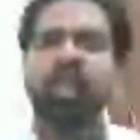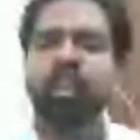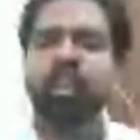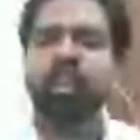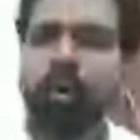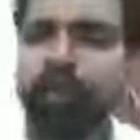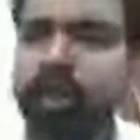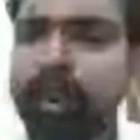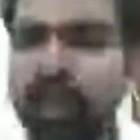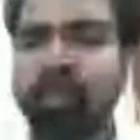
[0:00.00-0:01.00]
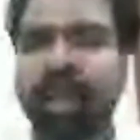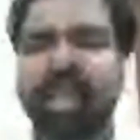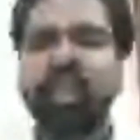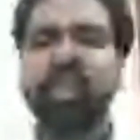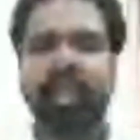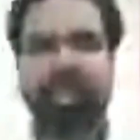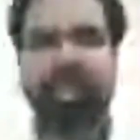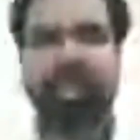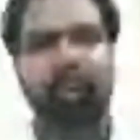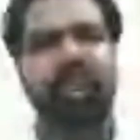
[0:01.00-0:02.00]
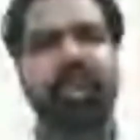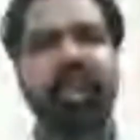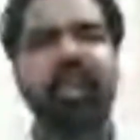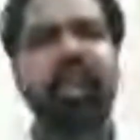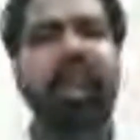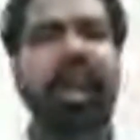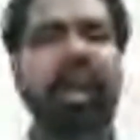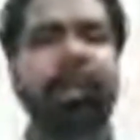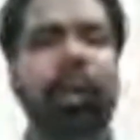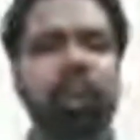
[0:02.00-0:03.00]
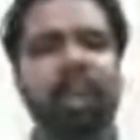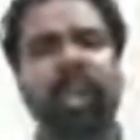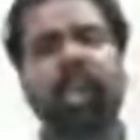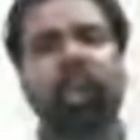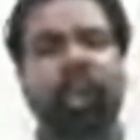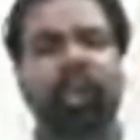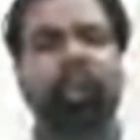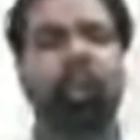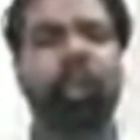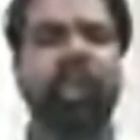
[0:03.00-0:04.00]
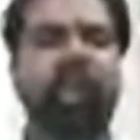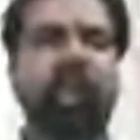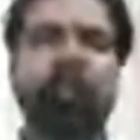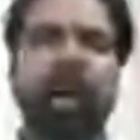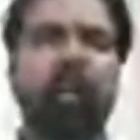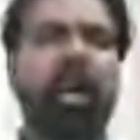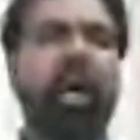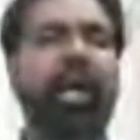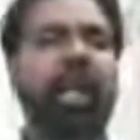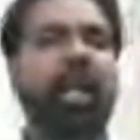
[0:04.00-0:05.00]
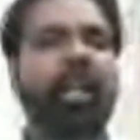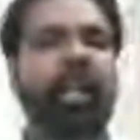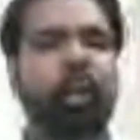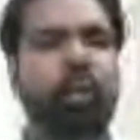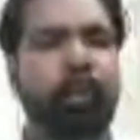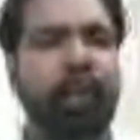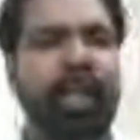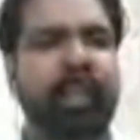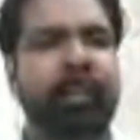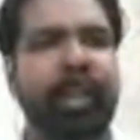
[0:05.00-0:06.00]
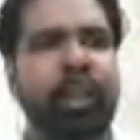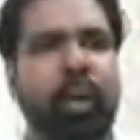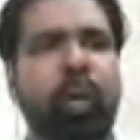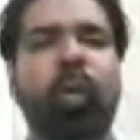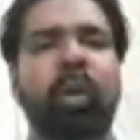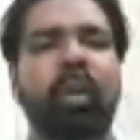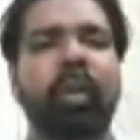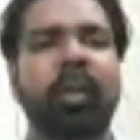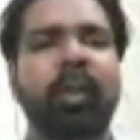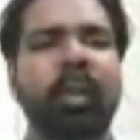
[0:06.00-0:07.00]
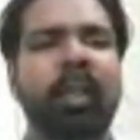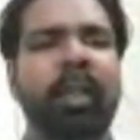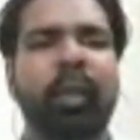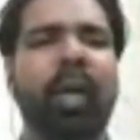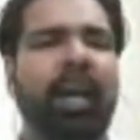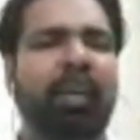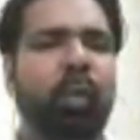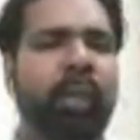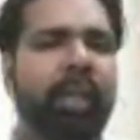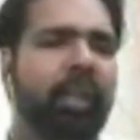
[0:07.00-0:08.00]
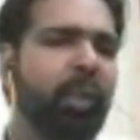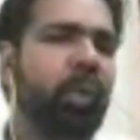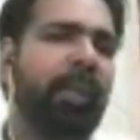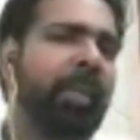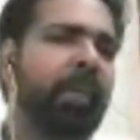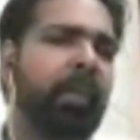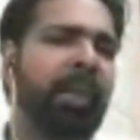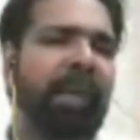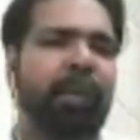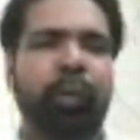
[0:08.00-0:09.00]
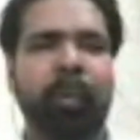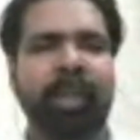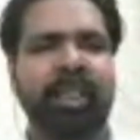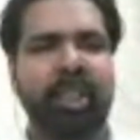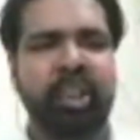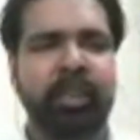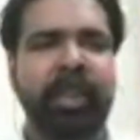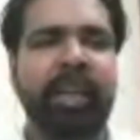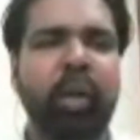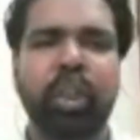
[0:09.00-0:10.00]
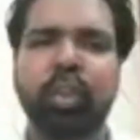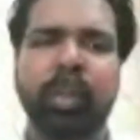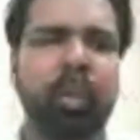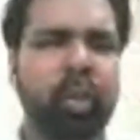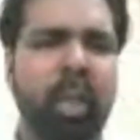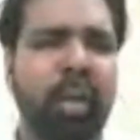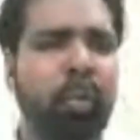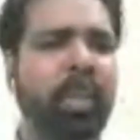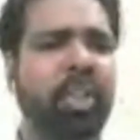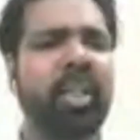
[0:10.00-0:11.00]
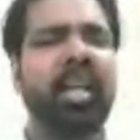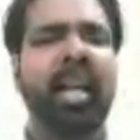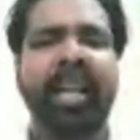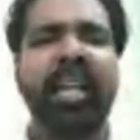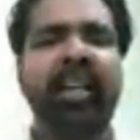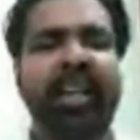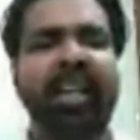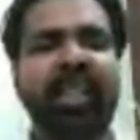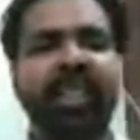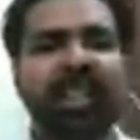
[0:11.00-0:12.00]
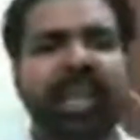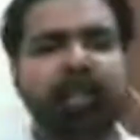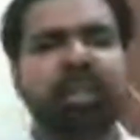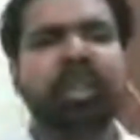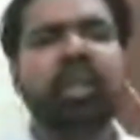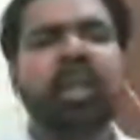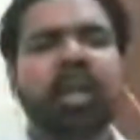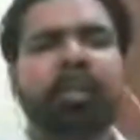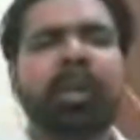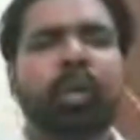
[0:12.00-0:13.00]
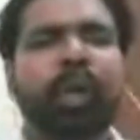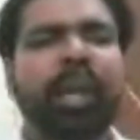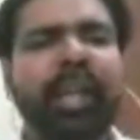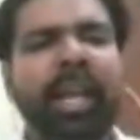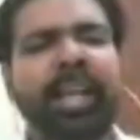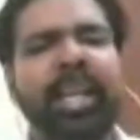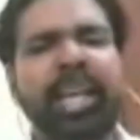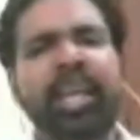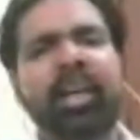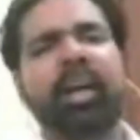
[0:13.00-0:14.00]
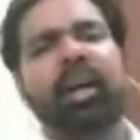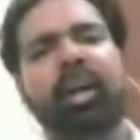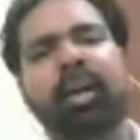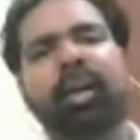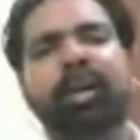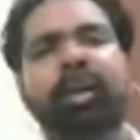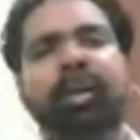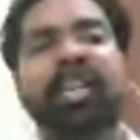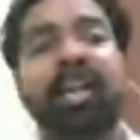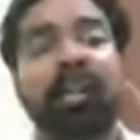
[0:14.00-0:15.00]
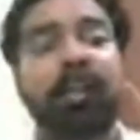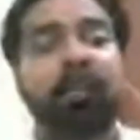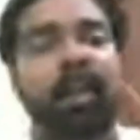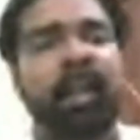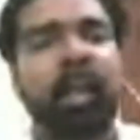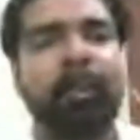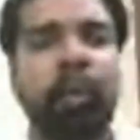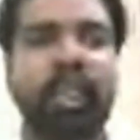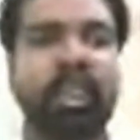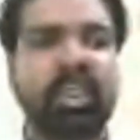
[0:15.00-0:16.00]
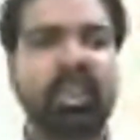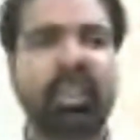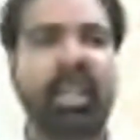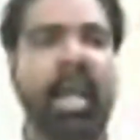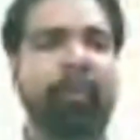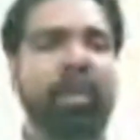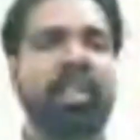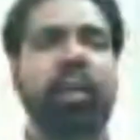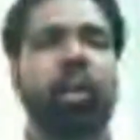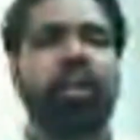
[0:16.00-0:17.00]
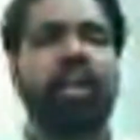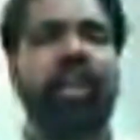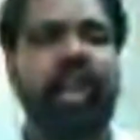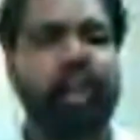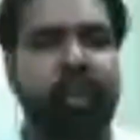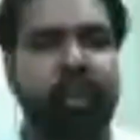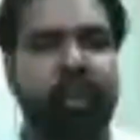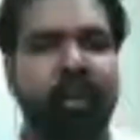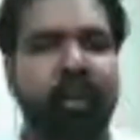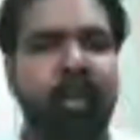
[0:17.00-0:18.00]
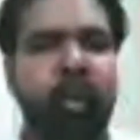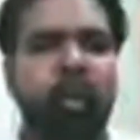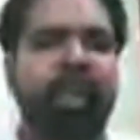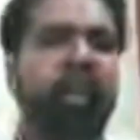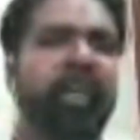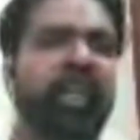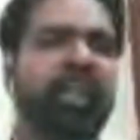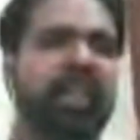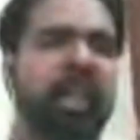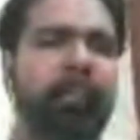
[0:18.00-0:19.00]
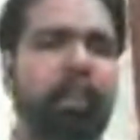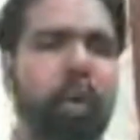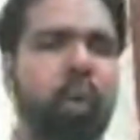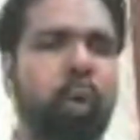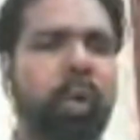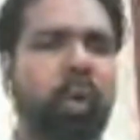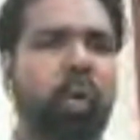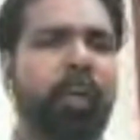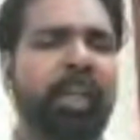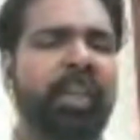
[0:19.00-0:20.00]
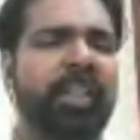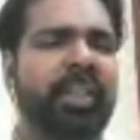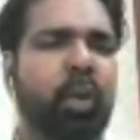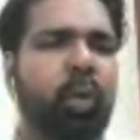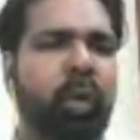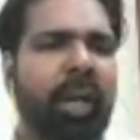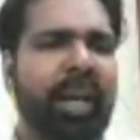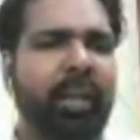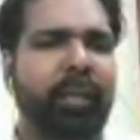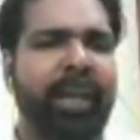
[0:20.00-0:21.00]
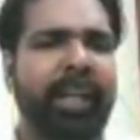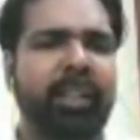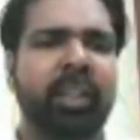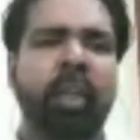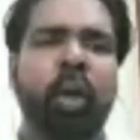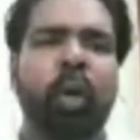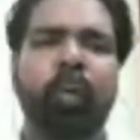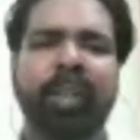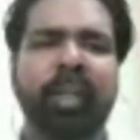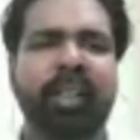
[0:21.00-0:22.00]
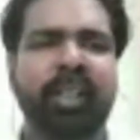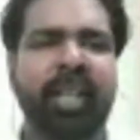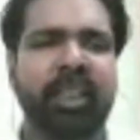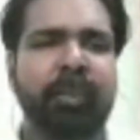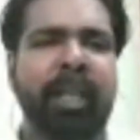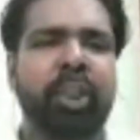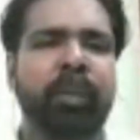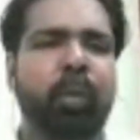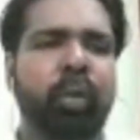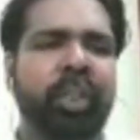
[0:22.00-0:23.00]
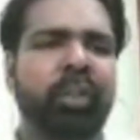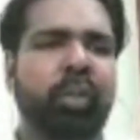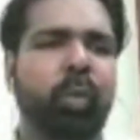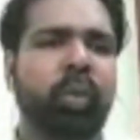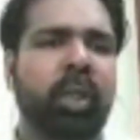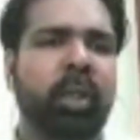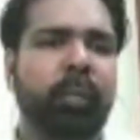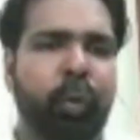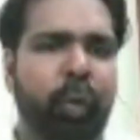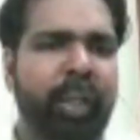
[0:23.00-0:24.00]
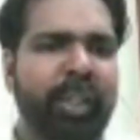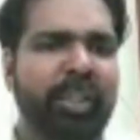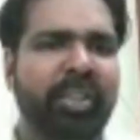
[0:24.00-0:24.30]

So people make such excuses. And fortunately or unfortunately, power hierarchy also plays a major role. You have a look at, you know, I'm in a public platform and the session is being recorded. So I'm not sure how much I can take these names. But look at any uh, developmental projects that happens across the nation, whether it's a port or whether it's a road highways or whether it's an expansion project through the forest.